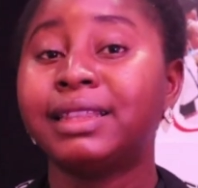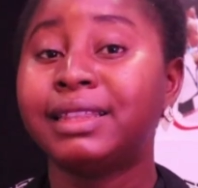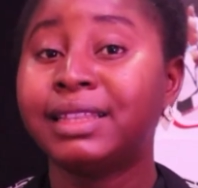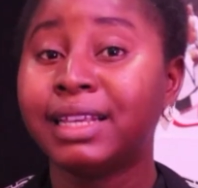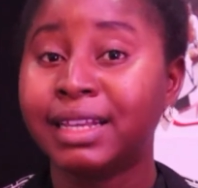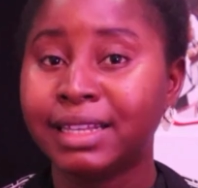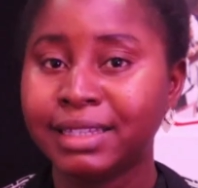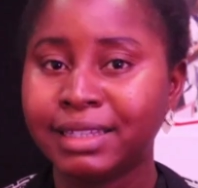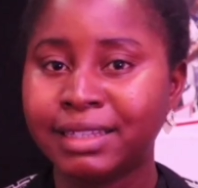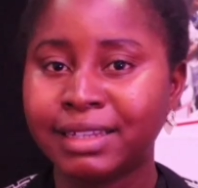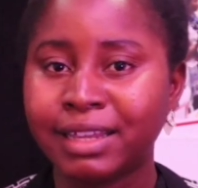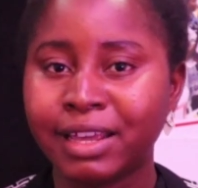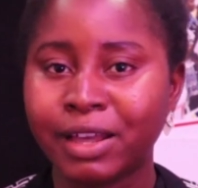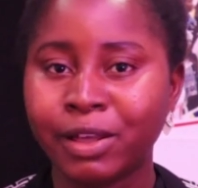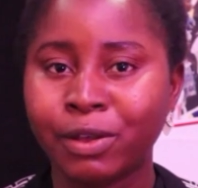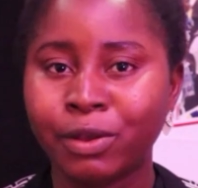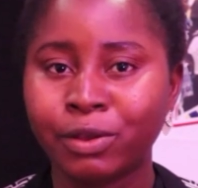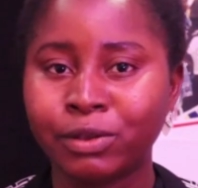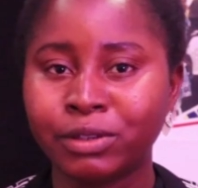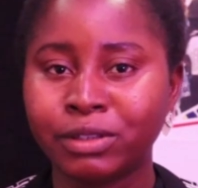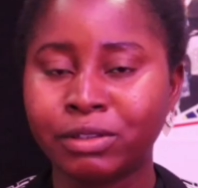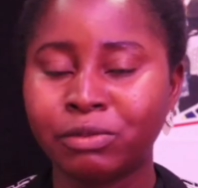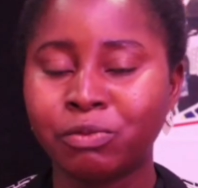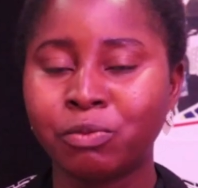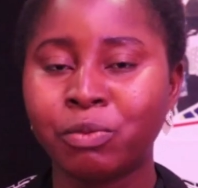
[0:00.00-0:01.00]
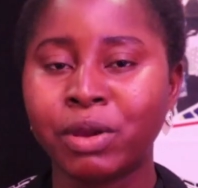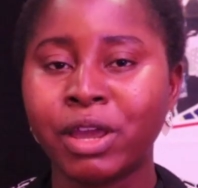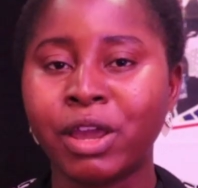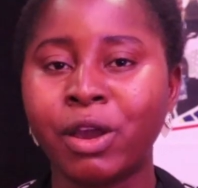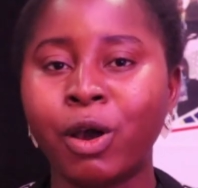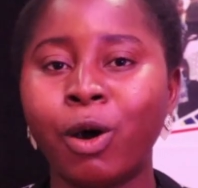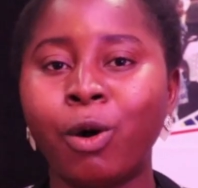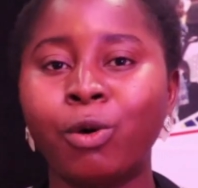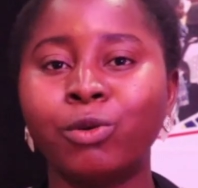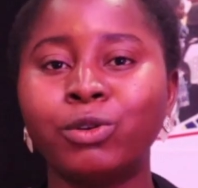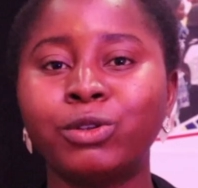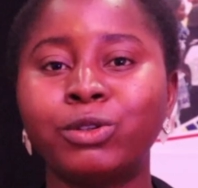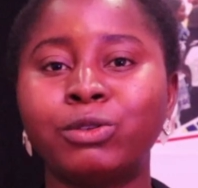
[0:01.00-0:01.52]
These girls were
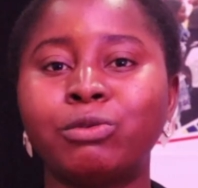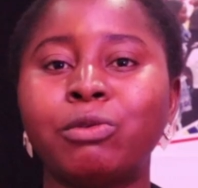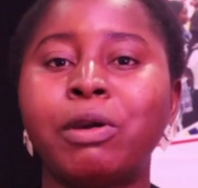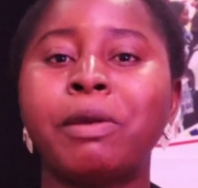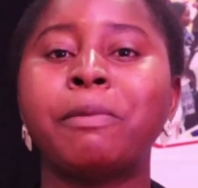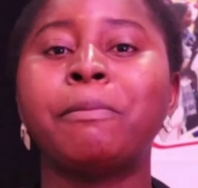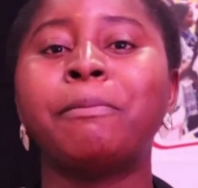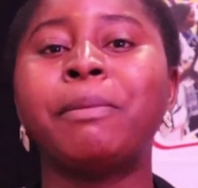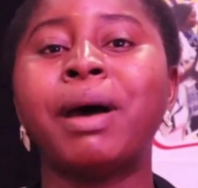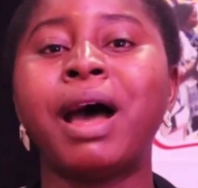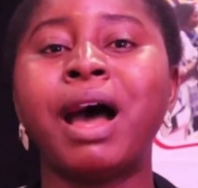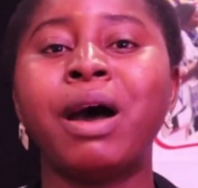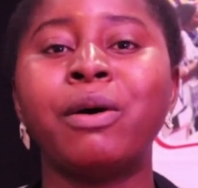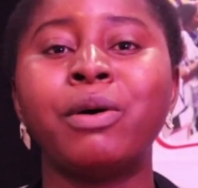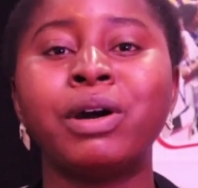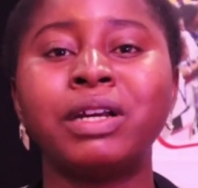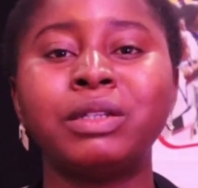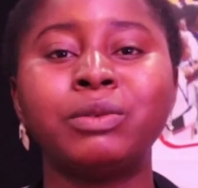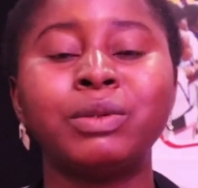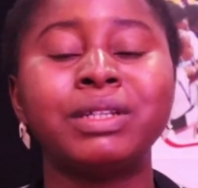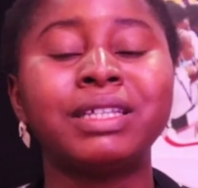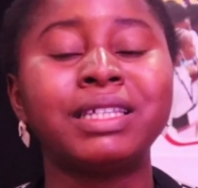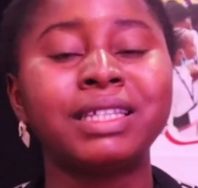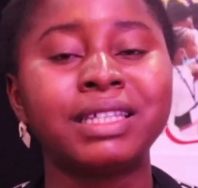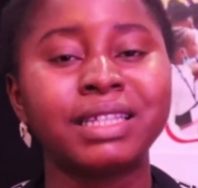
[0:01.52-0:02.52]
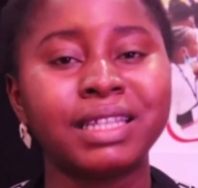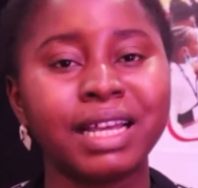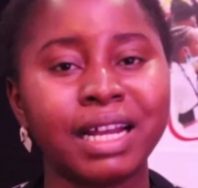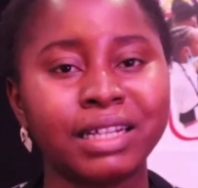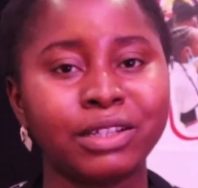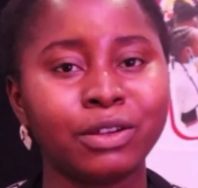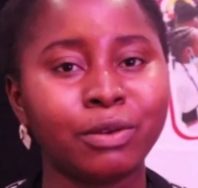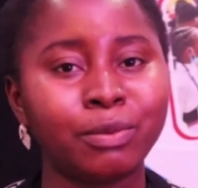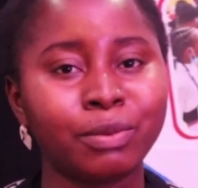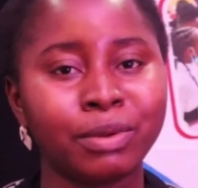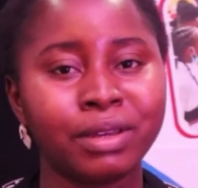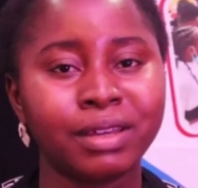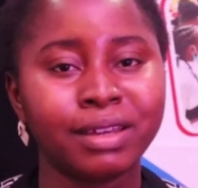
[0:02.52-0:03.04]
also empowered with
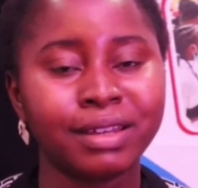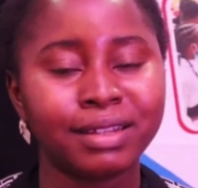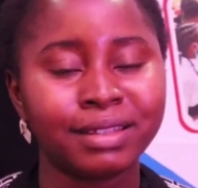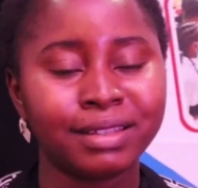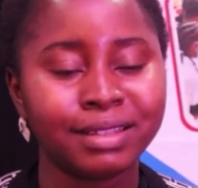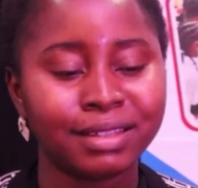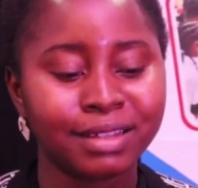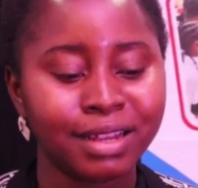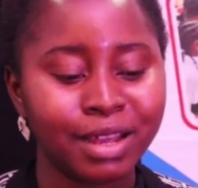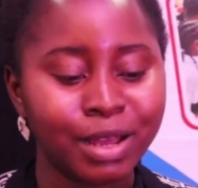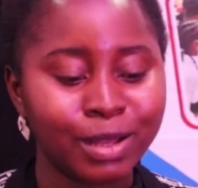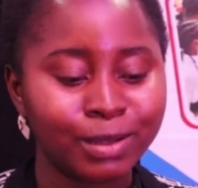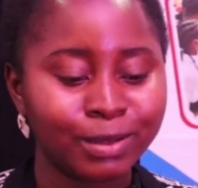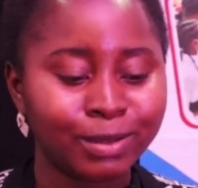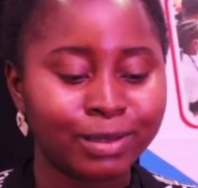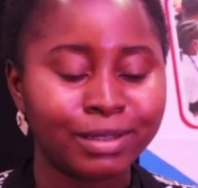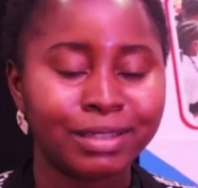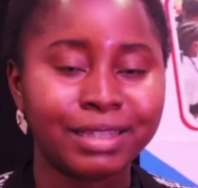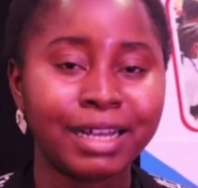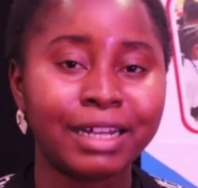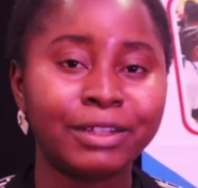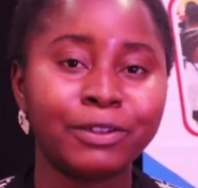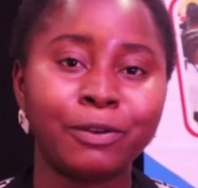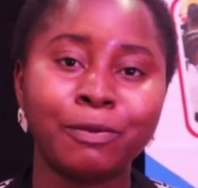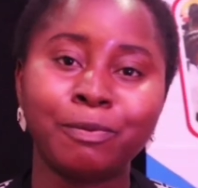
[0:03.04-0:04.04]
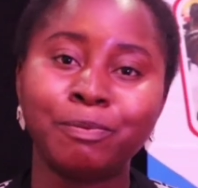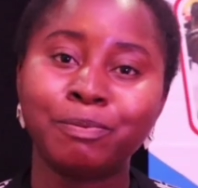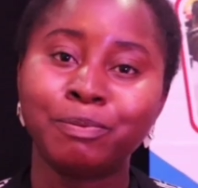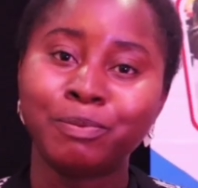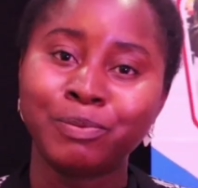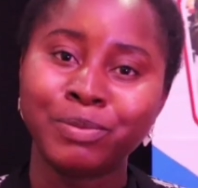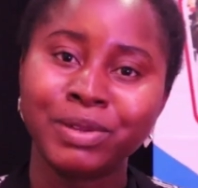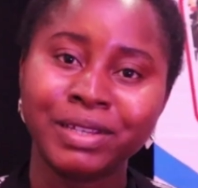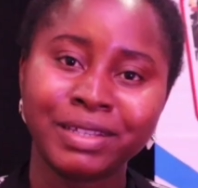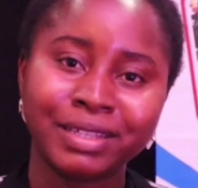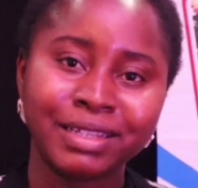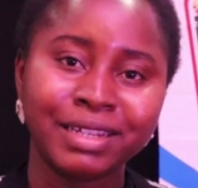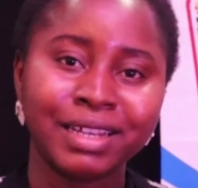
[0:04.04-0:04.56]
startup kits to start up
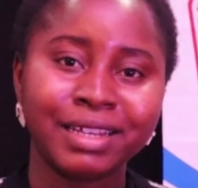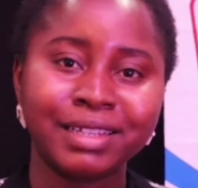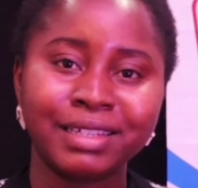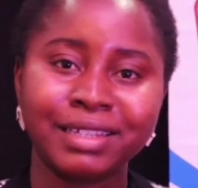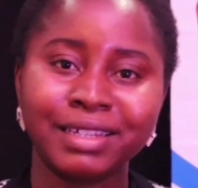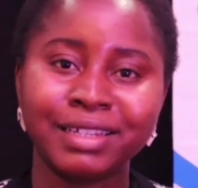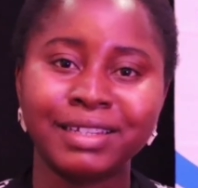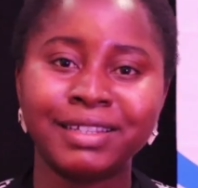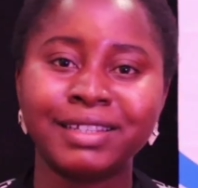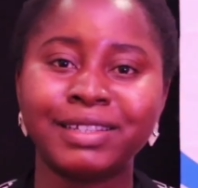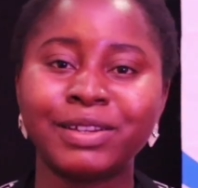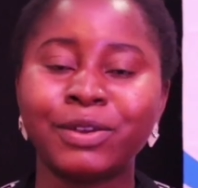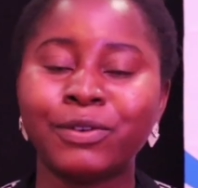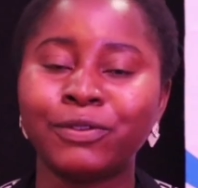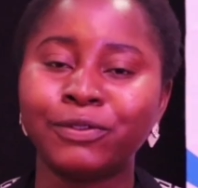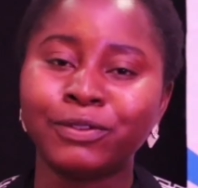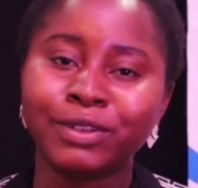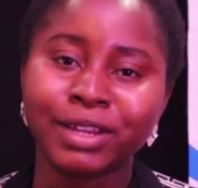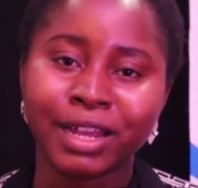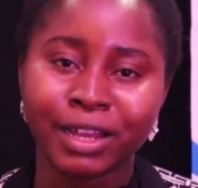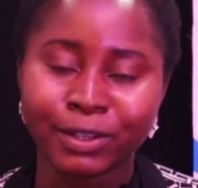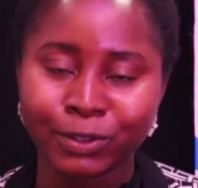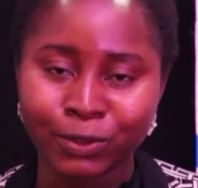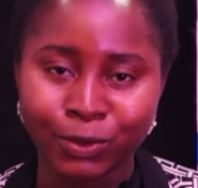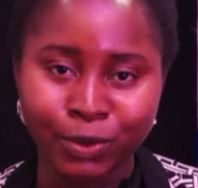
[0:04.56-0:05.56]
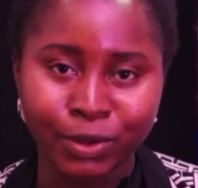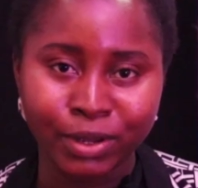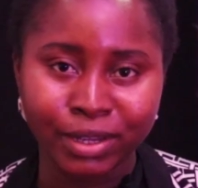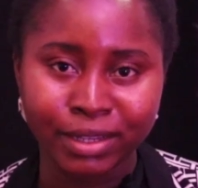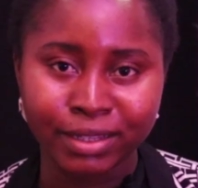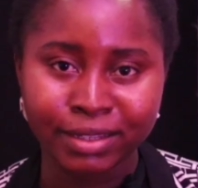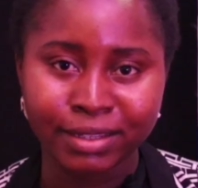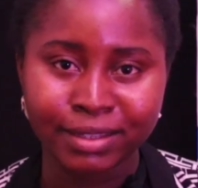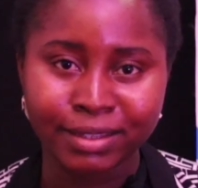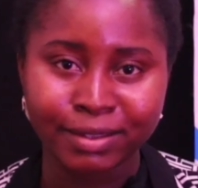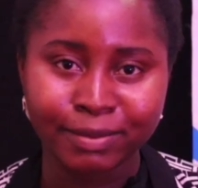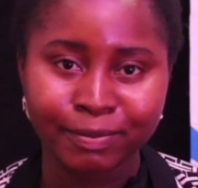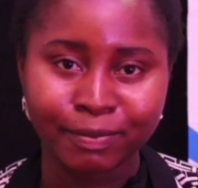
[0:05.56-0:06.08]
businesses of their
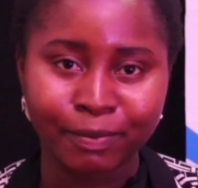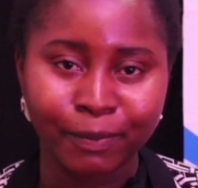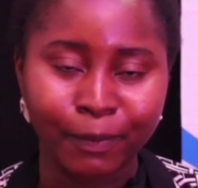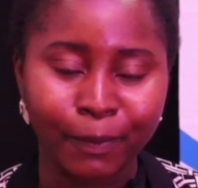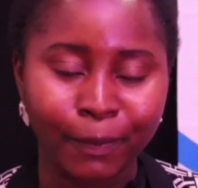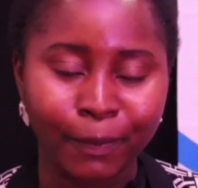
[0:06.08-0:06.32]
choice.